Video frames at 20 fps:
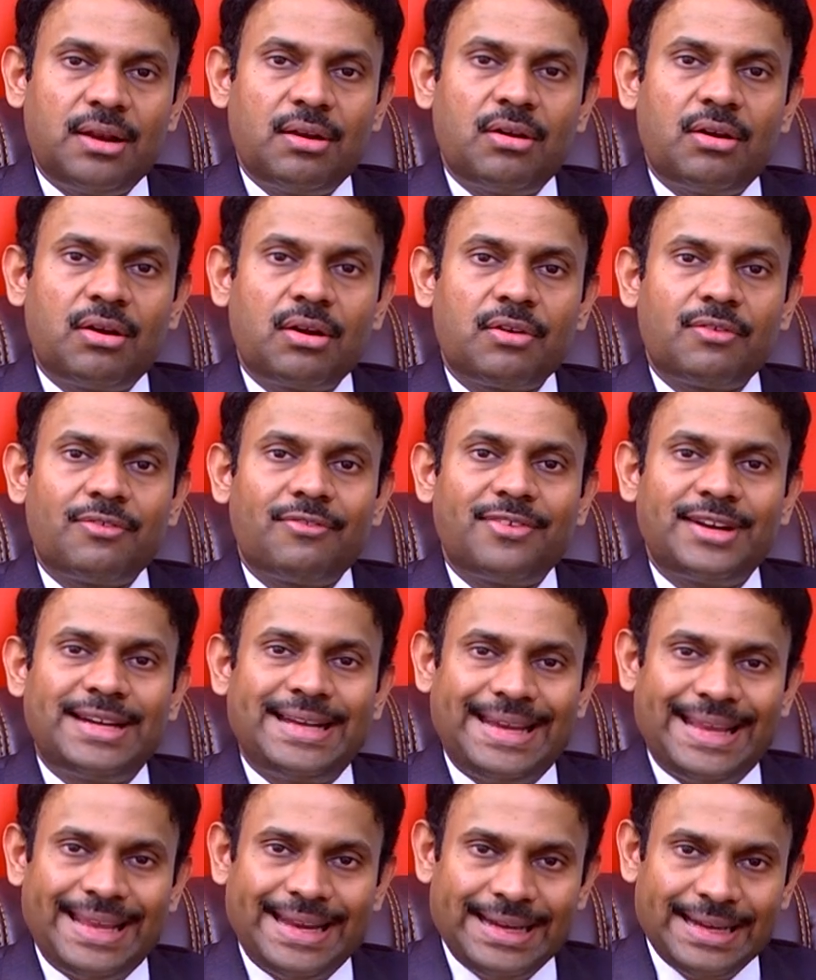a lot of
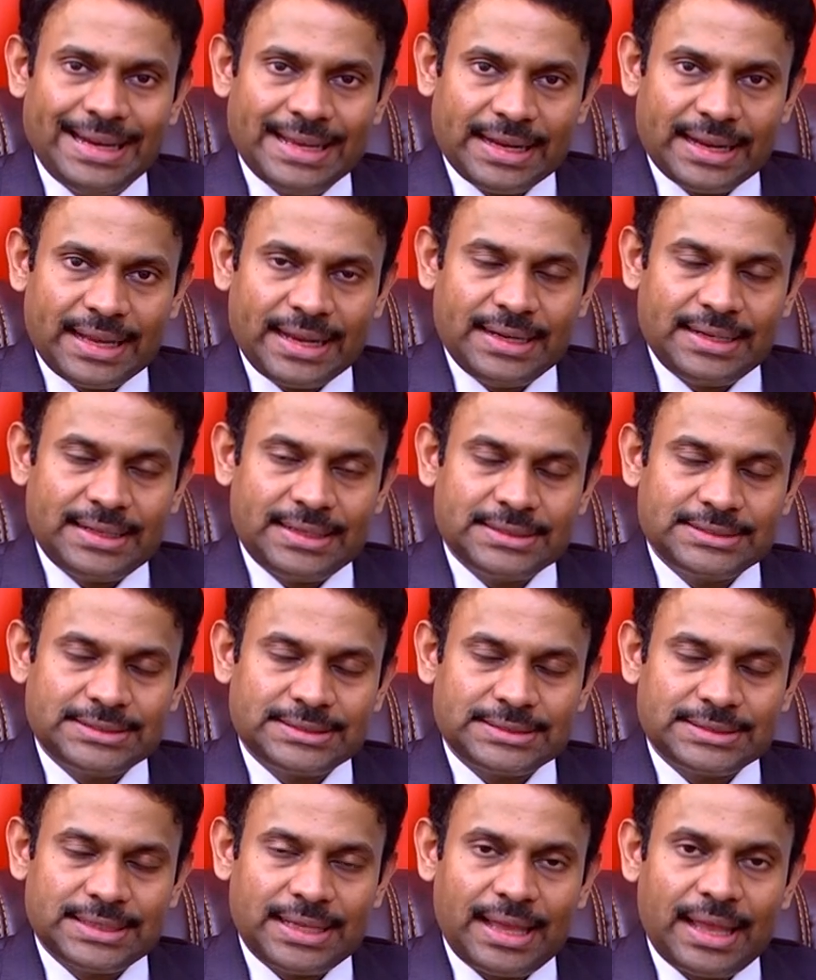
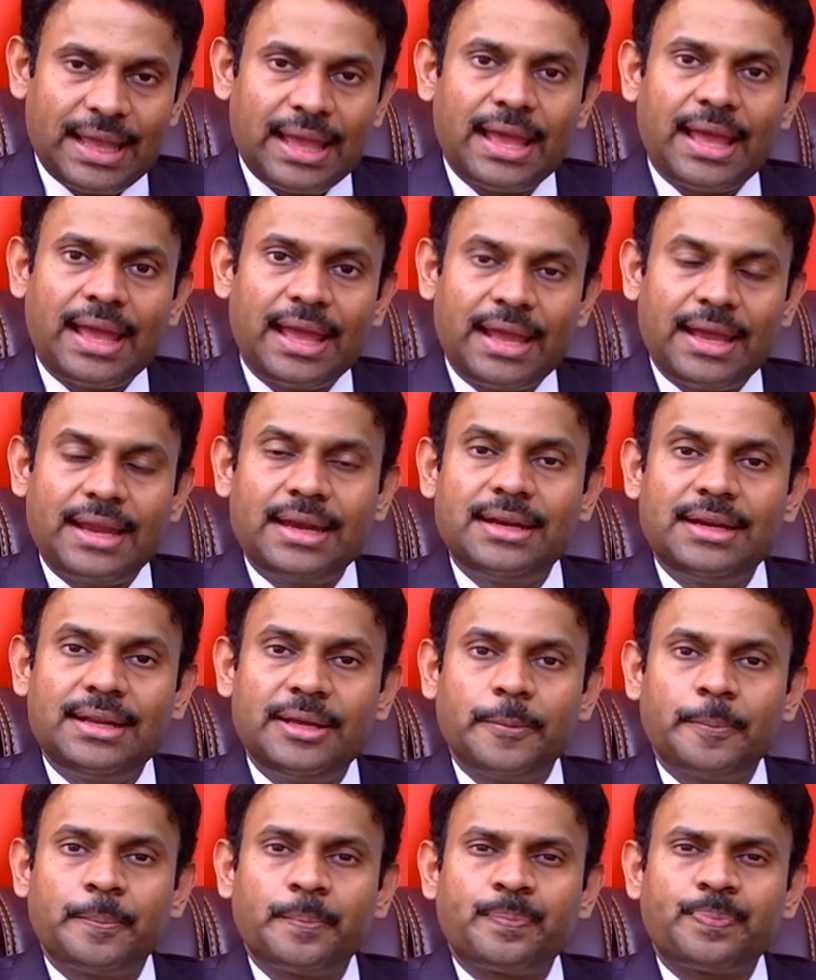tendonitis and
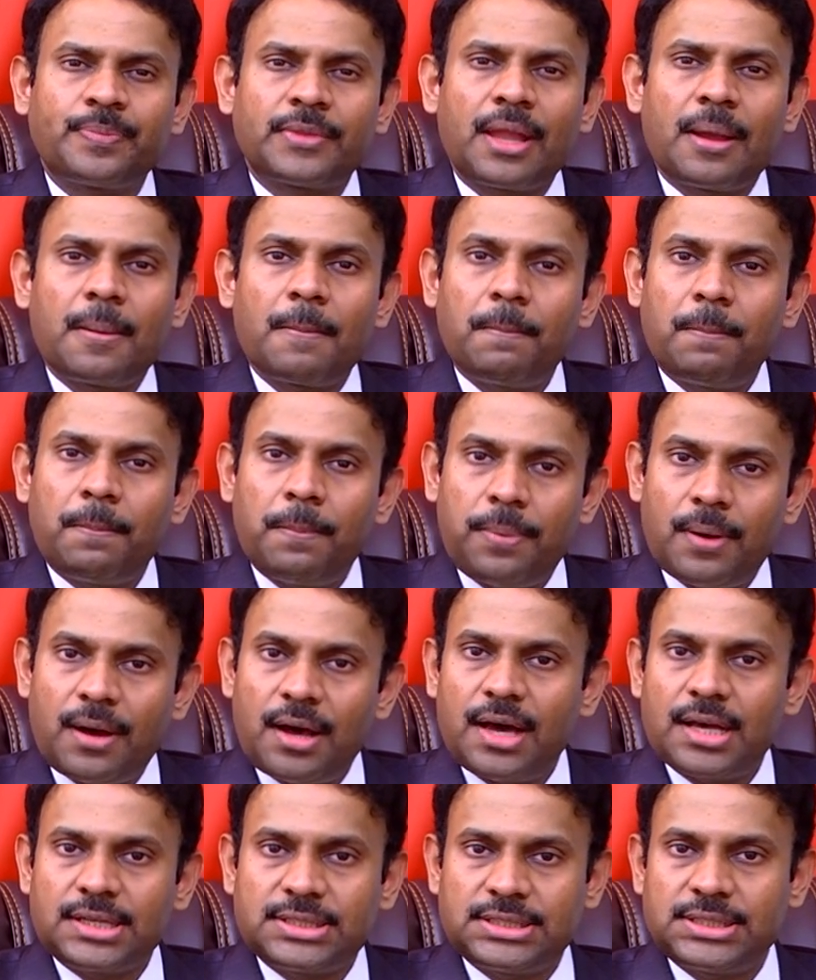
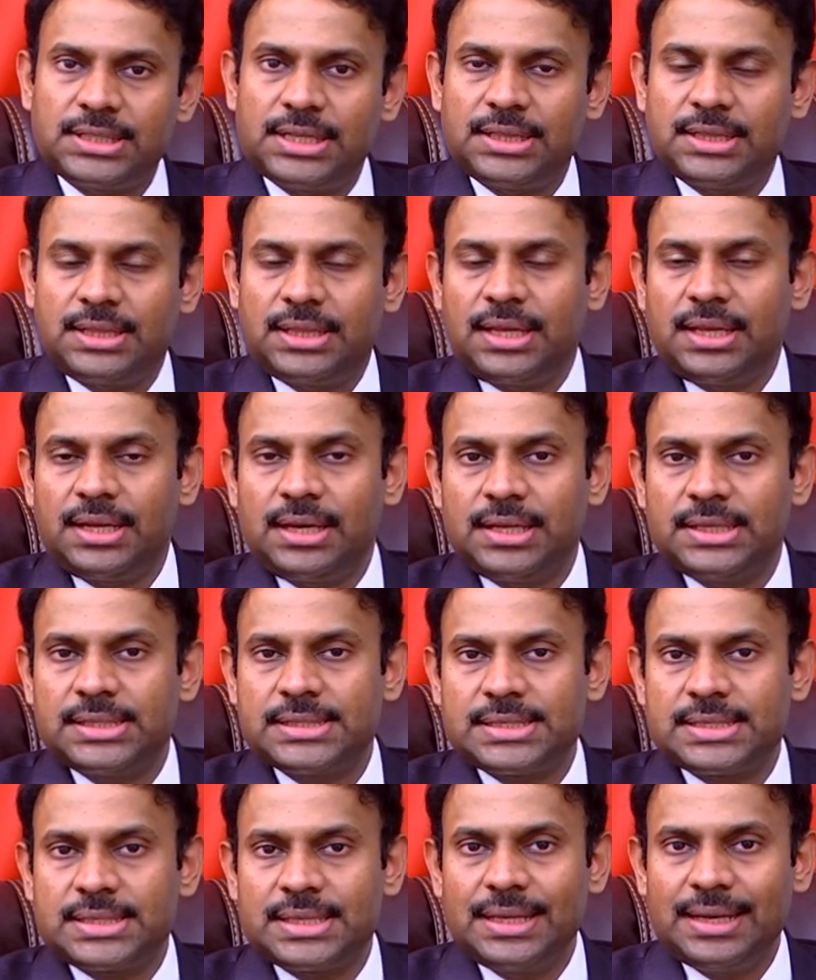partial
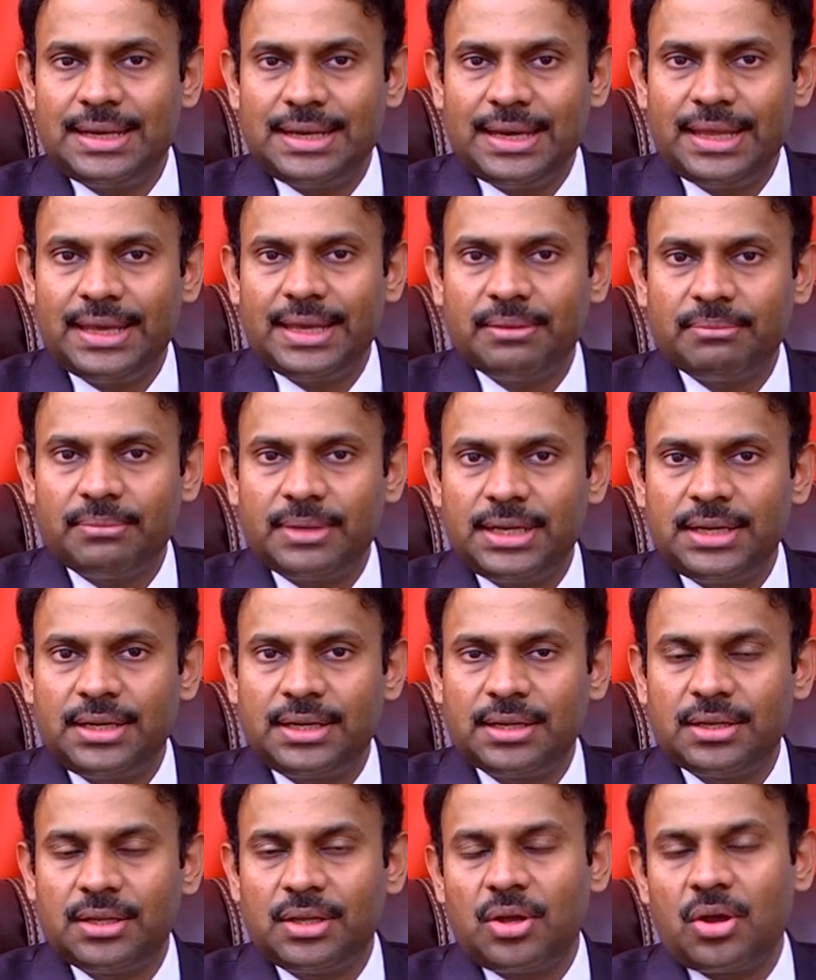thickness
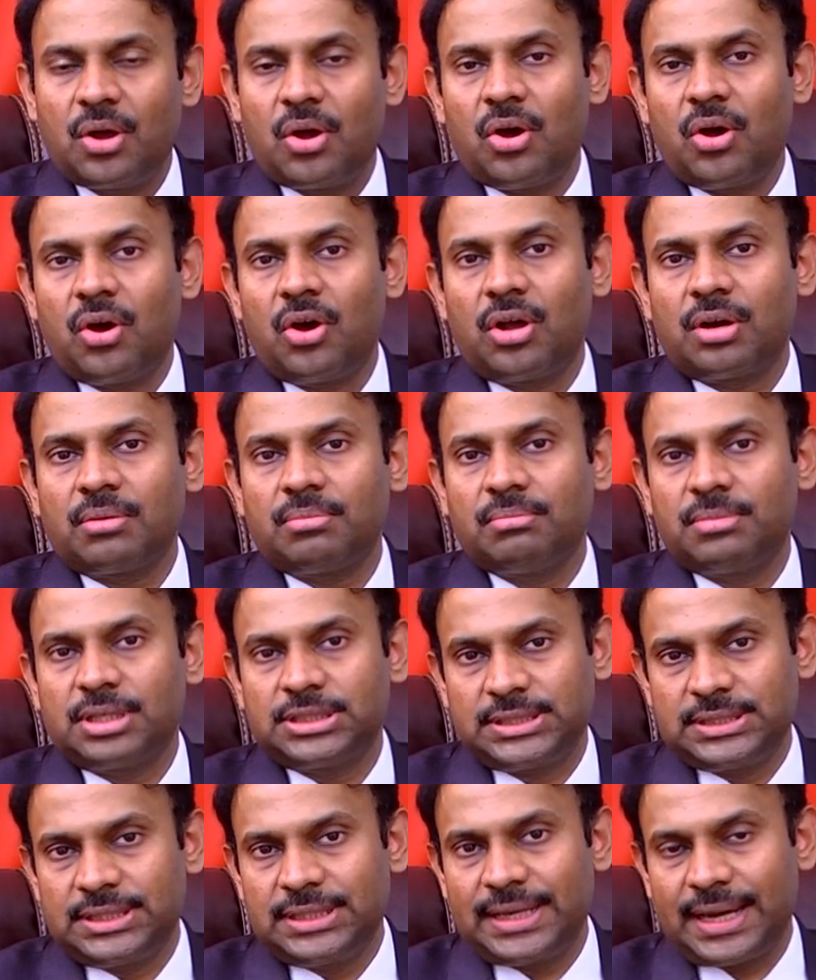ligament or
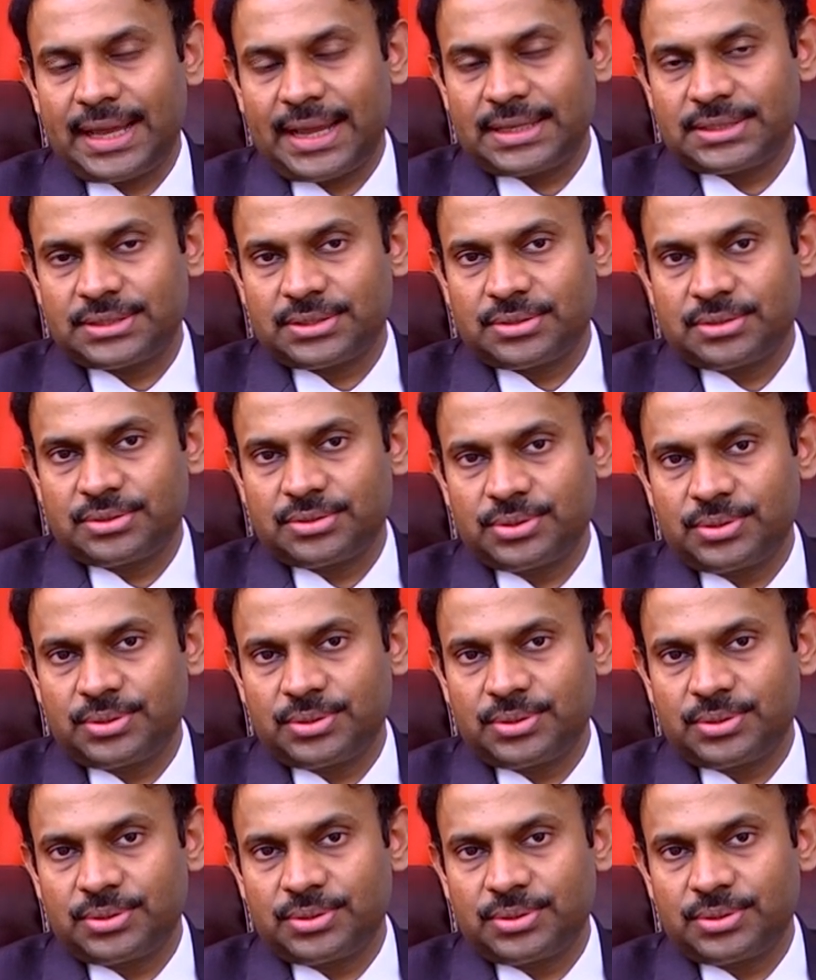muscle tears.